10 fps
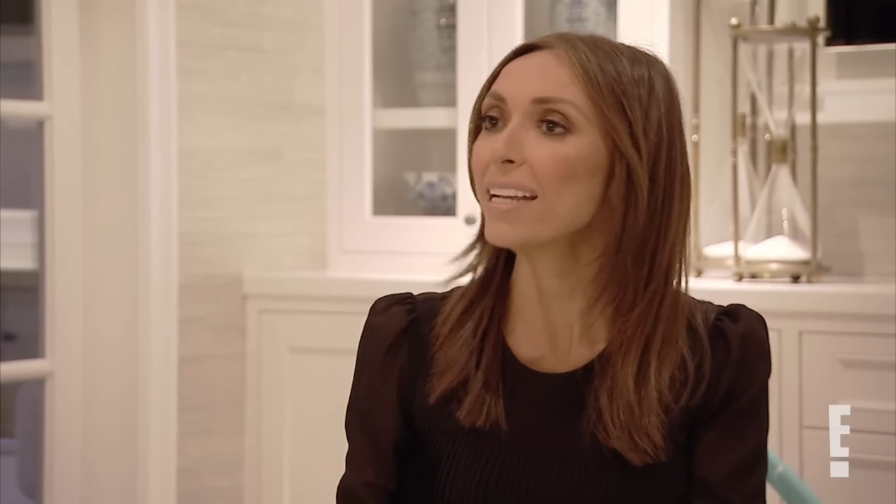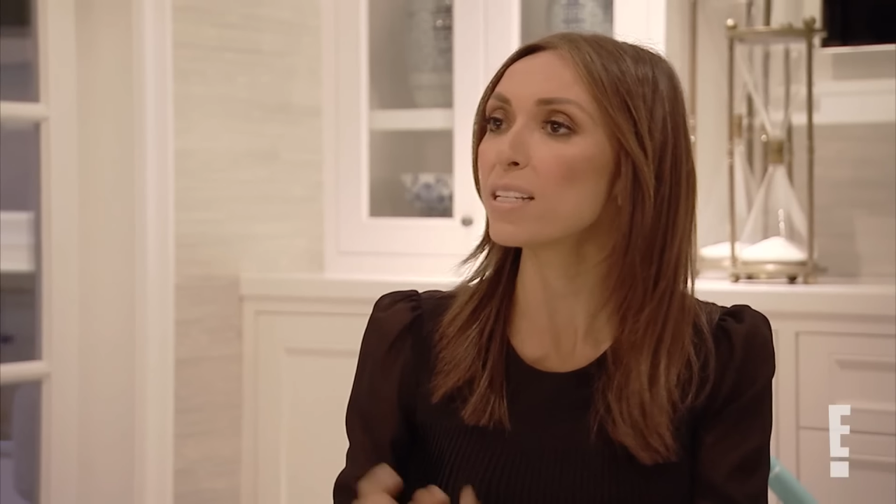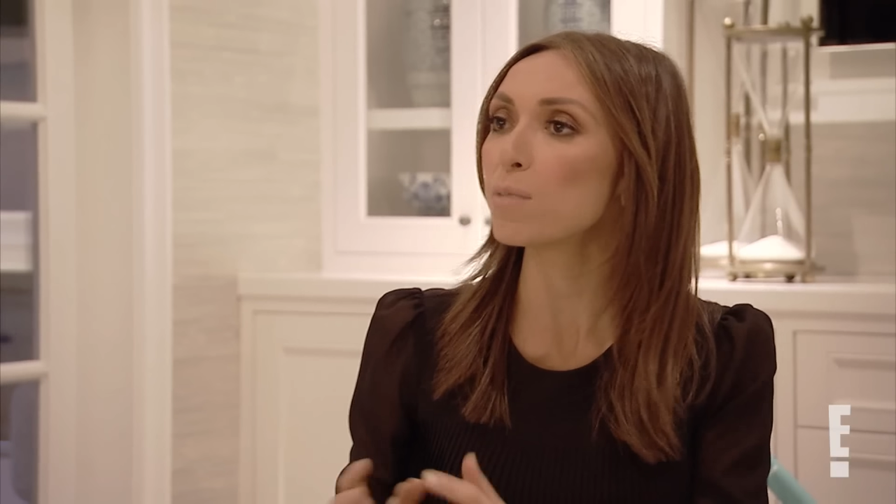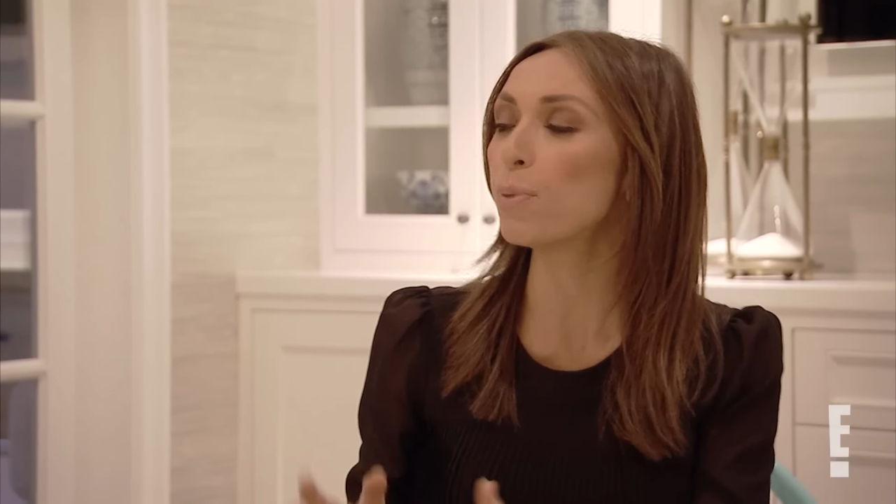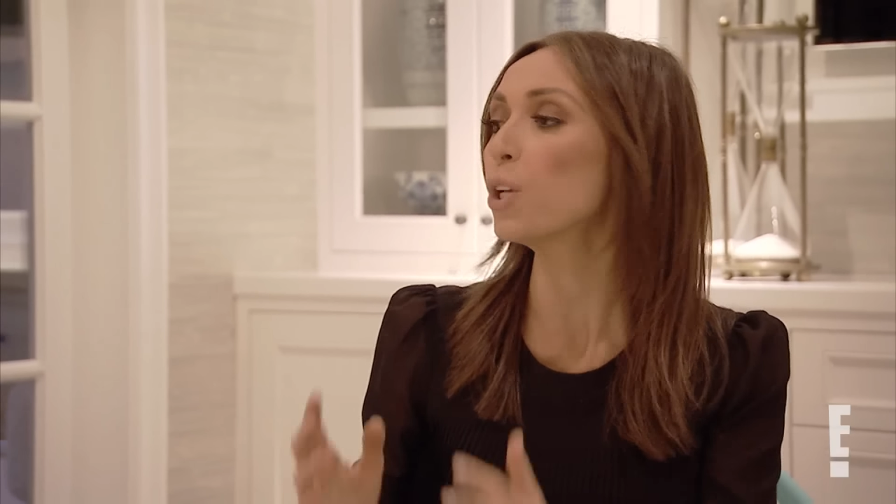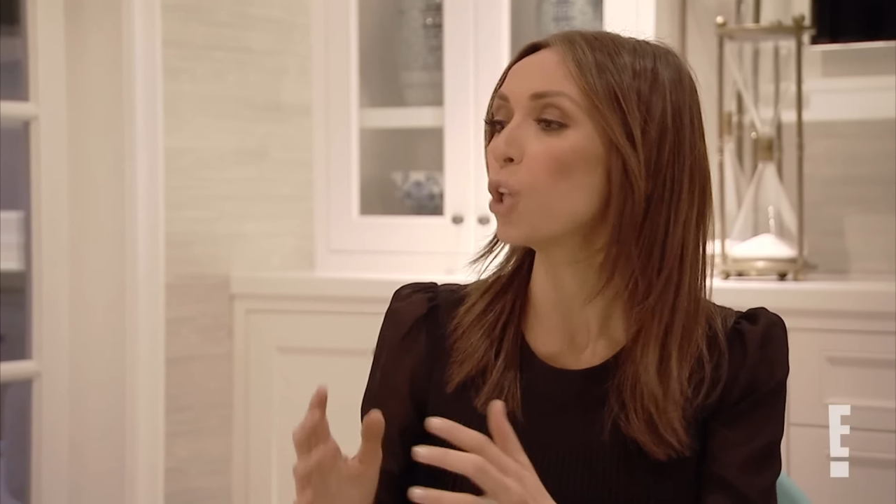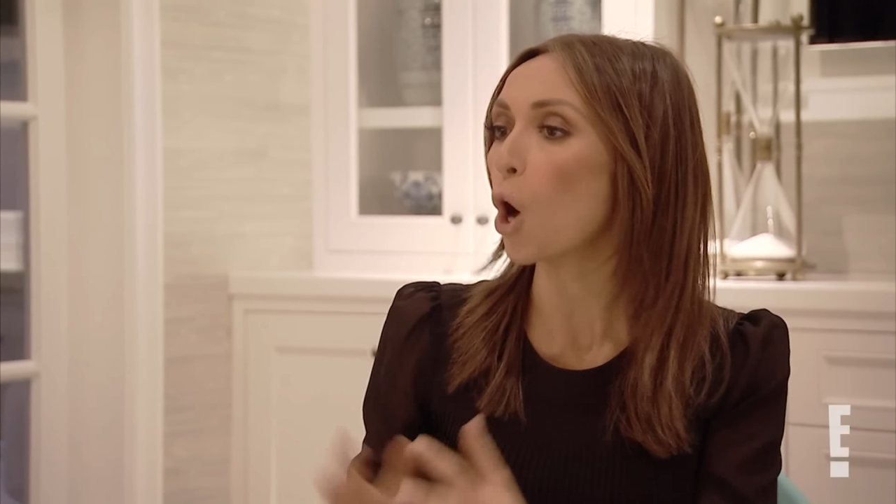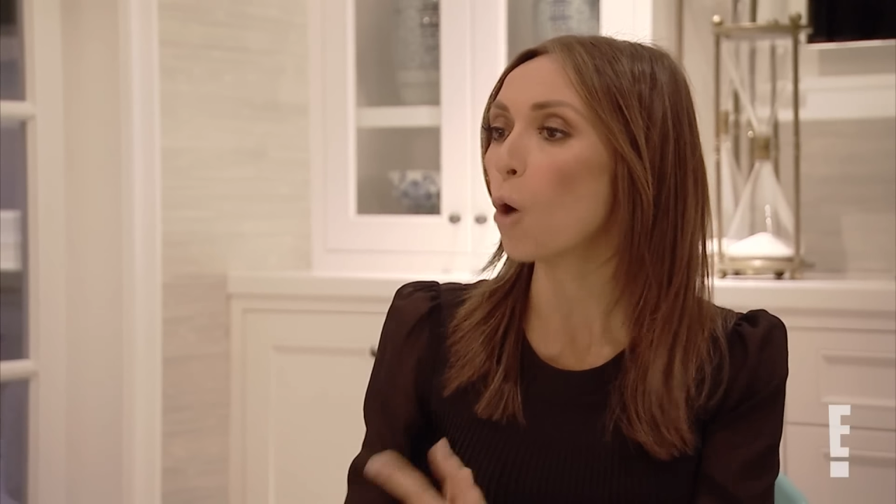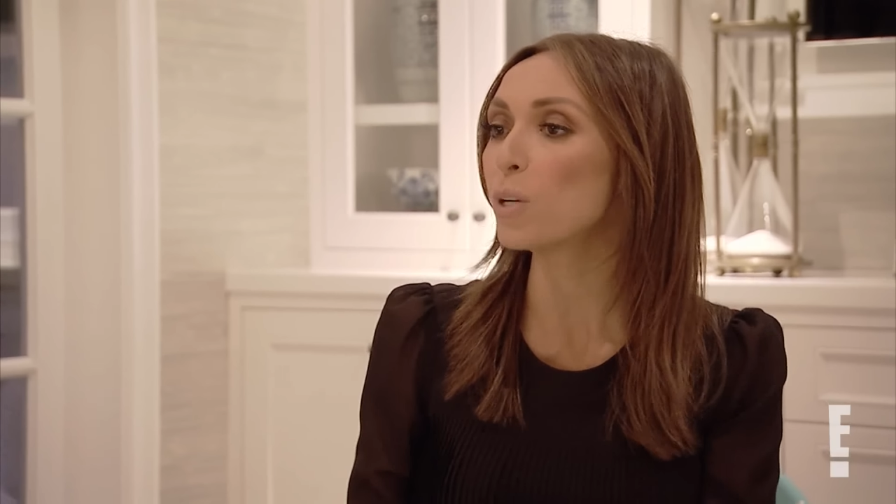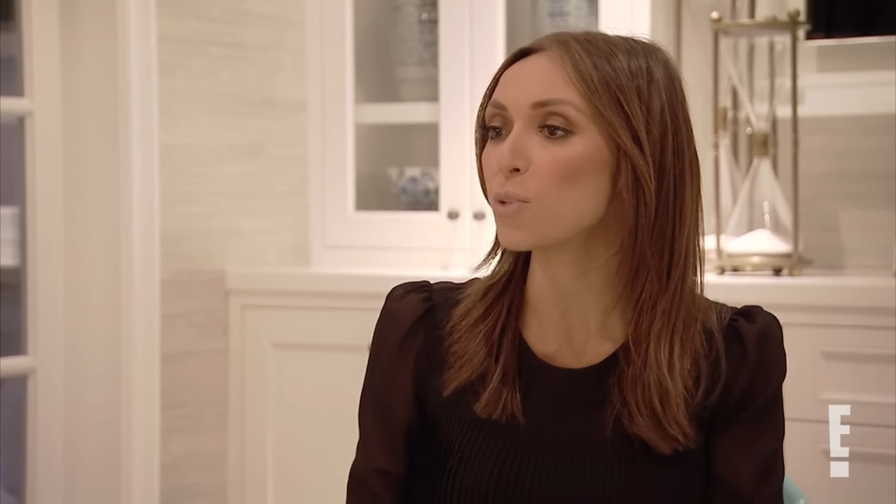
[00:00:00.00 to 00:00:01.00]
is Bill
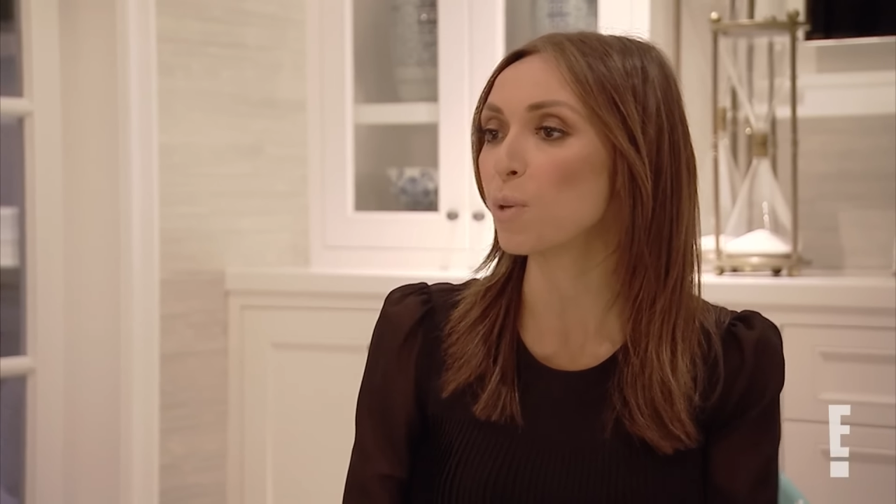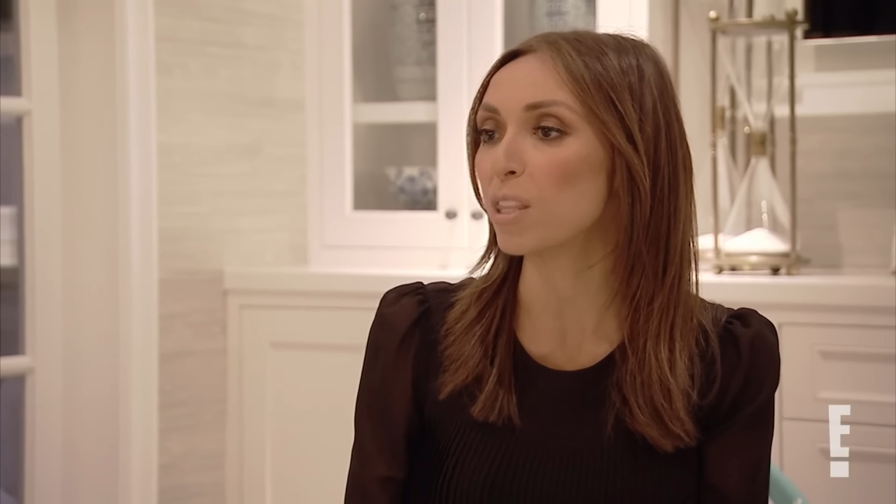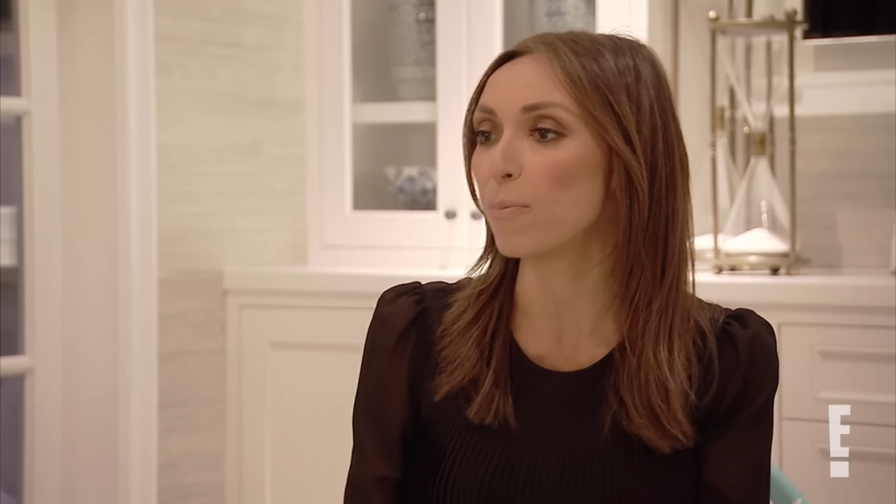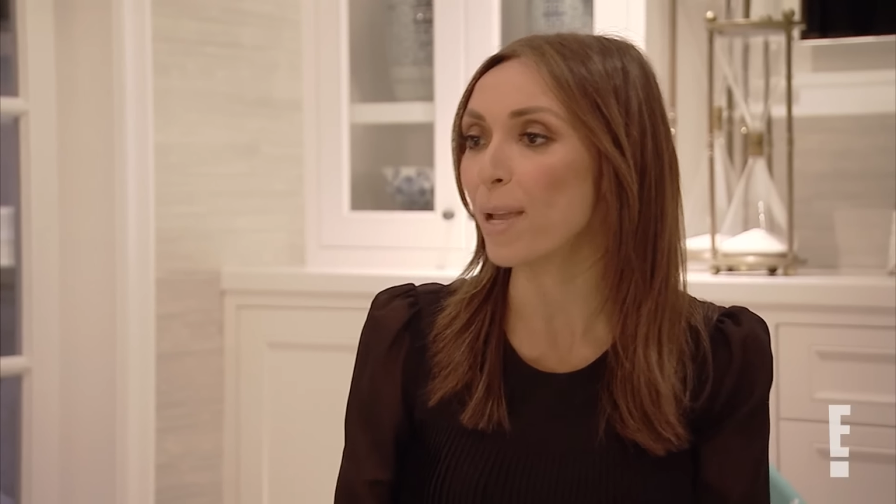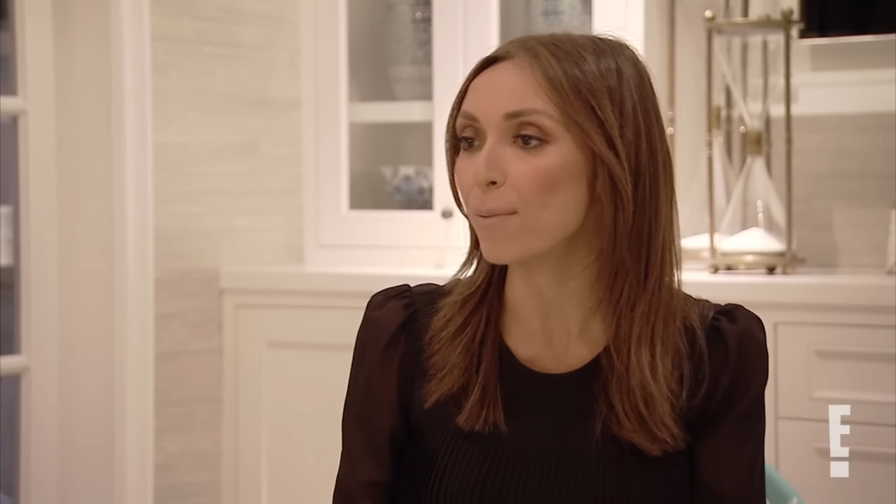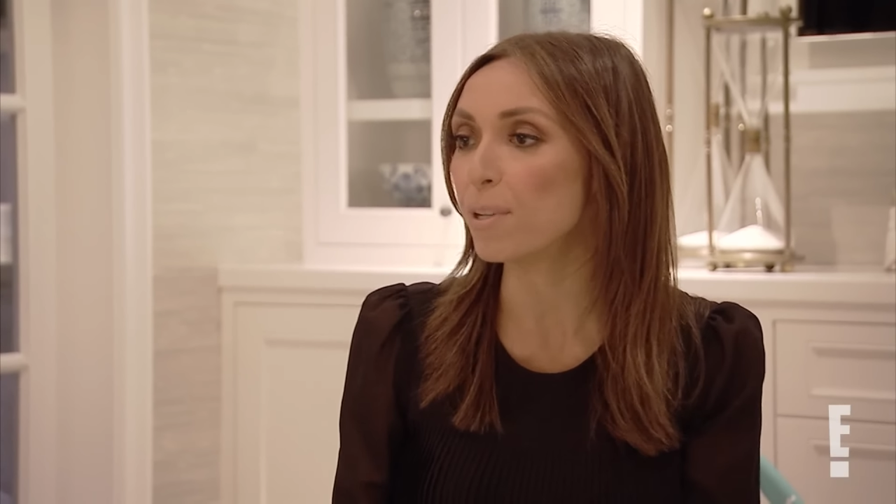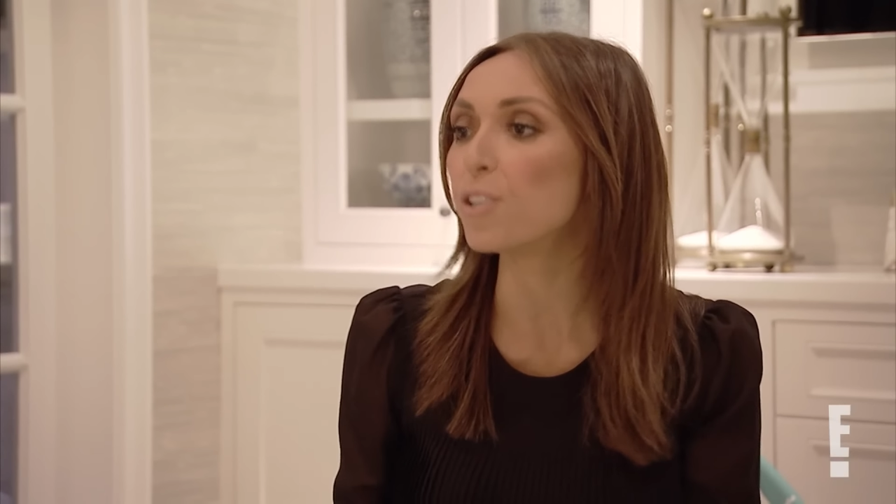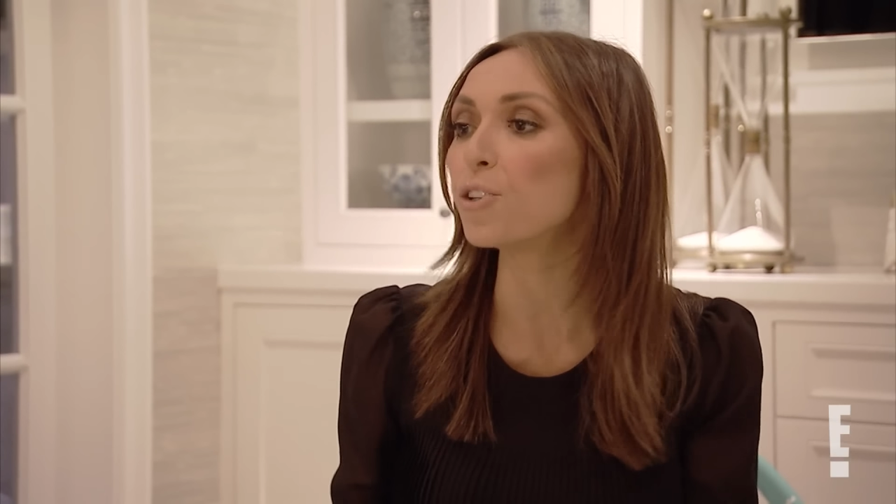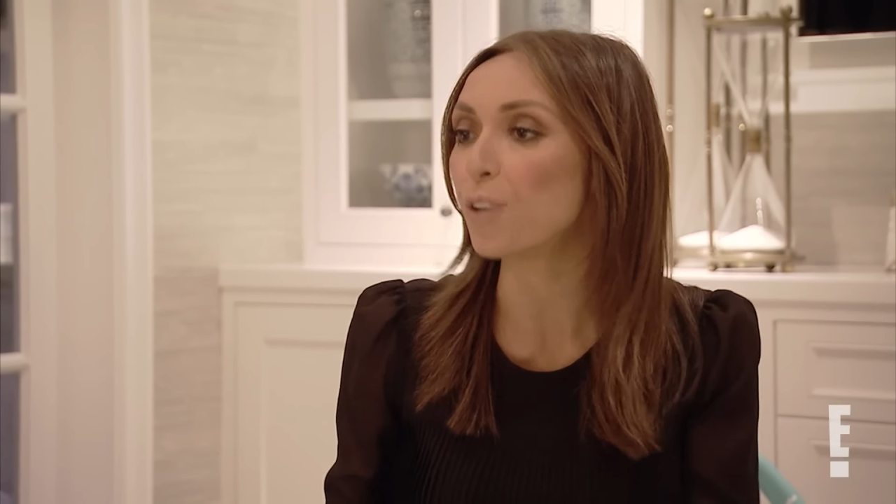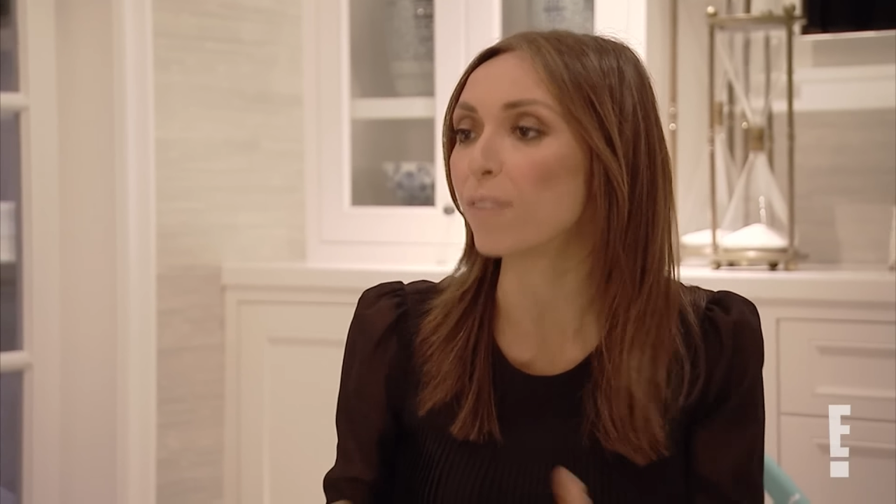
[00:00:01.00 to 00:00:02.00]
always with the baby
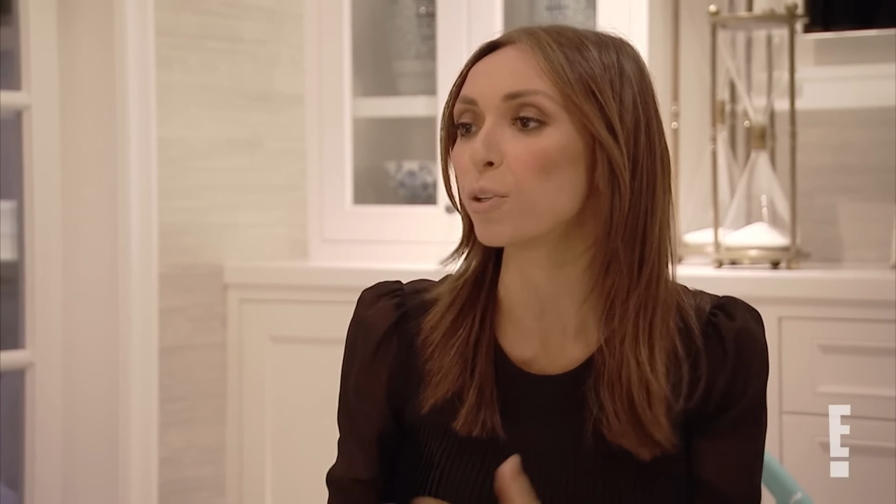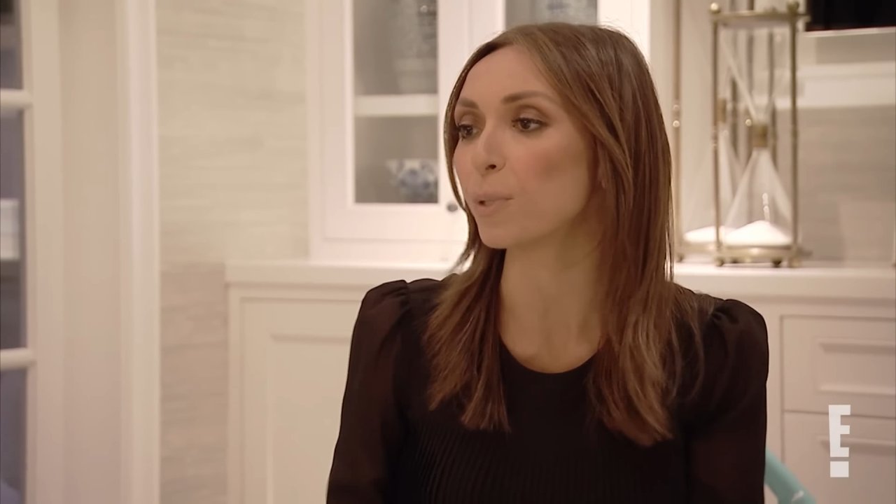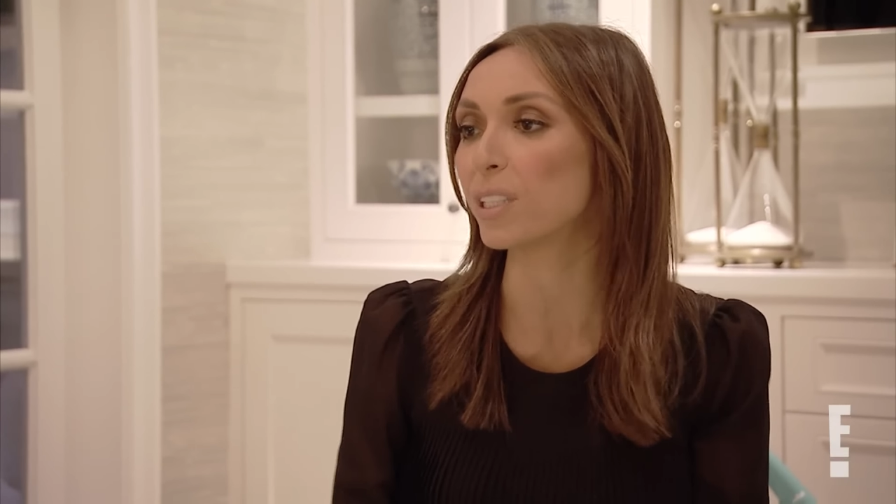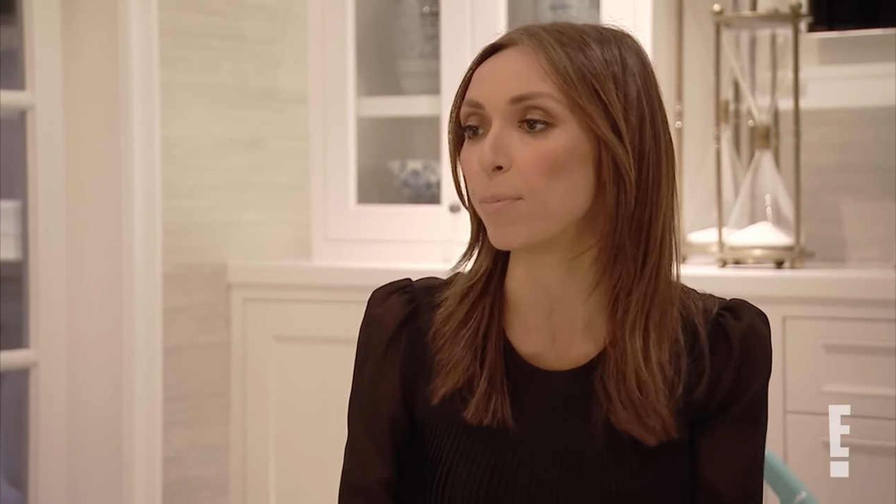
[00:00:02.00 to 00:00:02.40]
and you're never with the